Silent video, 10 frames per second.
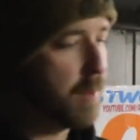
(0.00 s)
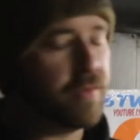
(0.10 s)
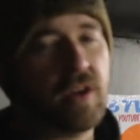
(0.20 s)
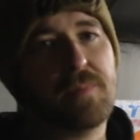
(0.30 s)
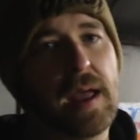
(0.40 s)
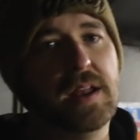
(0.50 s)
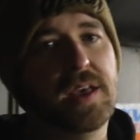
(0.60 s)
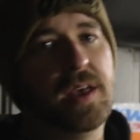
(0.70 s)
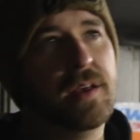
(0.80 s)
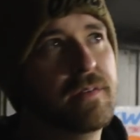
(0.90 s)
probably repaint
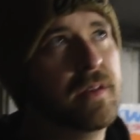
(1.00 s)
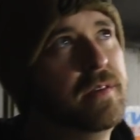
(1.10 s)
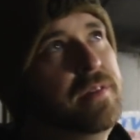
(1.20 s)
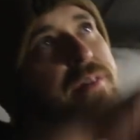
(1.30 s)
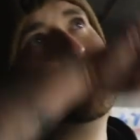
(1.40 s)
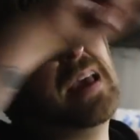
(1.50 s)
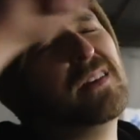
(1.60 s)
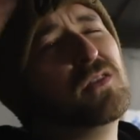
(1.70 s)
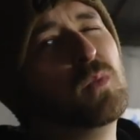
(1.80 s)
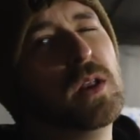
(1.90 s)
it
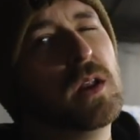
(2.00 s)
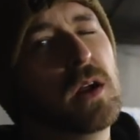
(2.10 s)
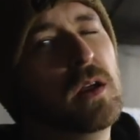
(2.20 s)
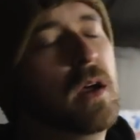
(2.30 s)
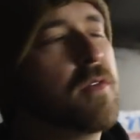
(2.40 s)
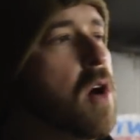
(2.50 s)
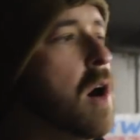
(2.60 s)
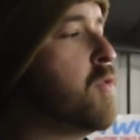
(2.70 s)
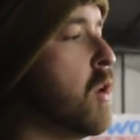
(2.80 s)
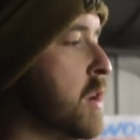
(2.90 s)
next winter. I've
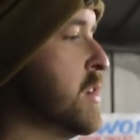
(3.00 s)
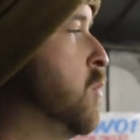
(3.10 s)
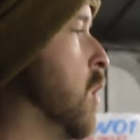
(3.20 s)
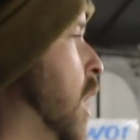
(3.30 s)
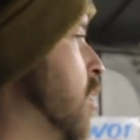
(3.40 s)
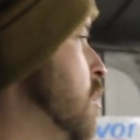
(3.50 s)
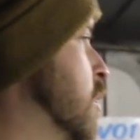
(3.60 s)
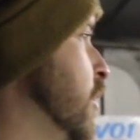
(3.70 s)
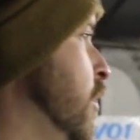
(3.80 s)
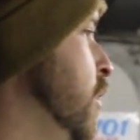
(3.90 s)
got an idea of what colour I
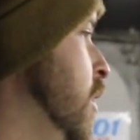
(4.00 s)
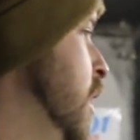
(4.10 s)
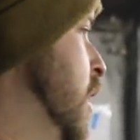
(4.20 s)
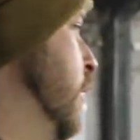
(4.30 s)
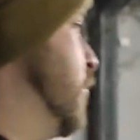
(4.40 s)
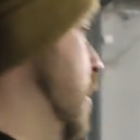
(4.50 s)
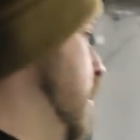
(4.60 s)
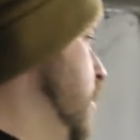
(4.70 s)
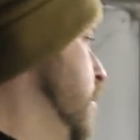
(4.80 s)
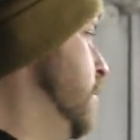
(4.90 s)
want to do,
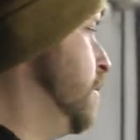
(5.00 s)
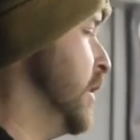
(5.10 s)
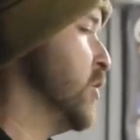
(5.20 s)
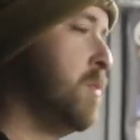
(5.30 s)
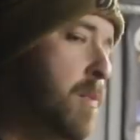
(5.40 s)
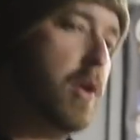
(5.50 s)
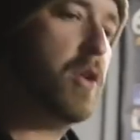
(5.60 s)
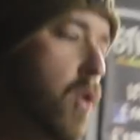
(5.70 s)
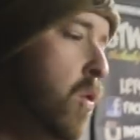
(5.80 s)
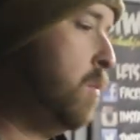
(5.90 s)
so it should be
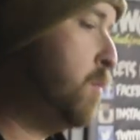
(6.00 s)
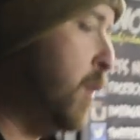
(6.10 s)
pretty cool.